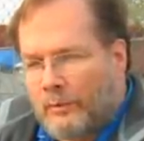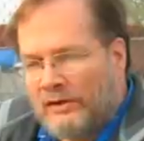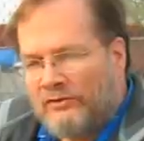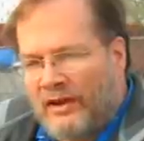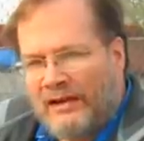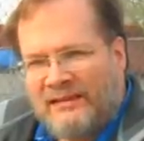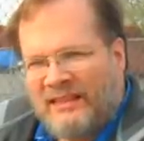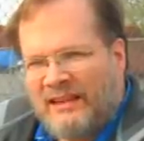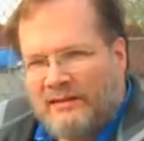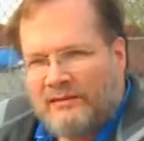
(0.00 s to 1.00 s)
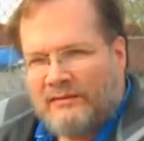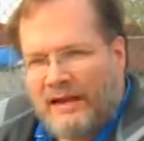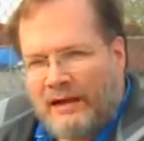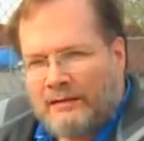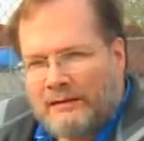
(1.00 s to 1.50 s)
One giant thing is
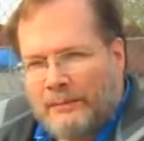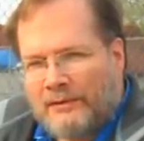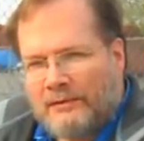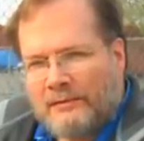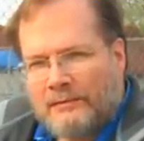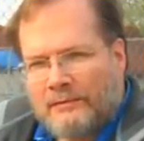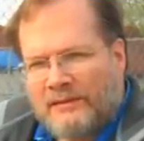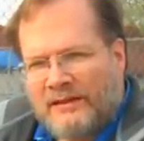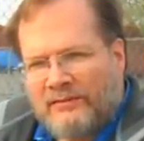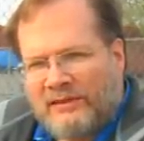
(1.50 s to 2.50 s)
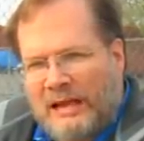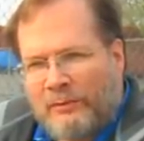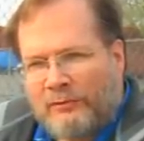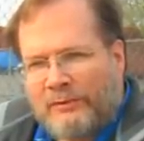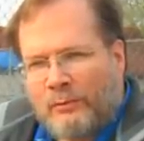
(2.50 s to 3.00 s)
exactly what the
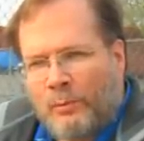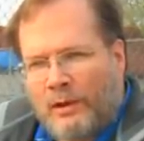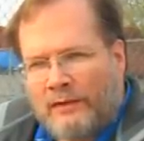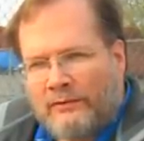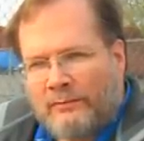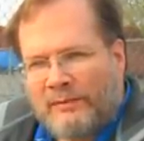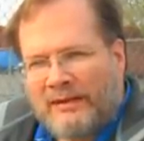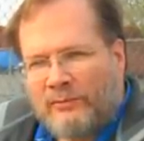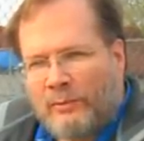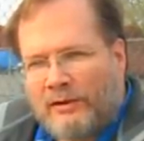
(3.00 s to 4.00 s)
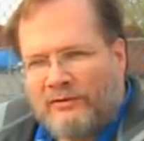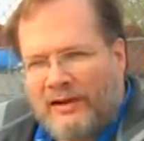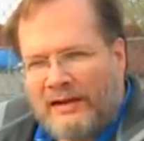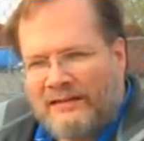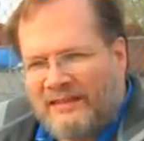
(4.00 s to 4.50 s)
establishment wants, because one
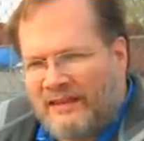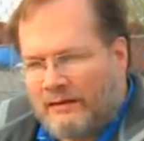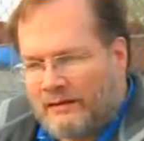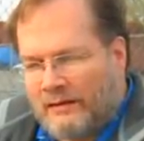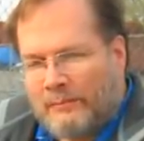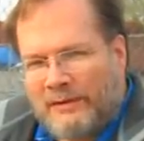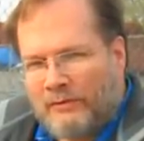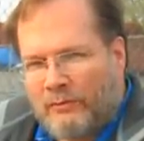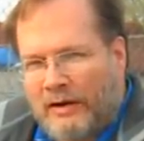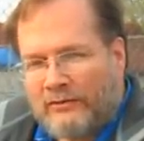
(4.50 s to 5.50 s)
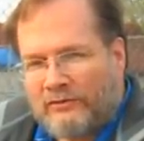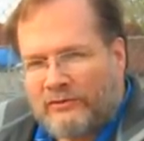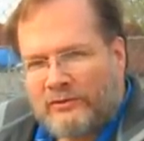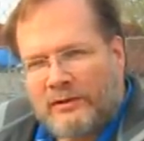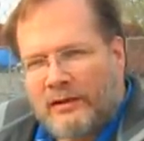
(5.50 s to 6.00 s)
giant thing can then be crushed.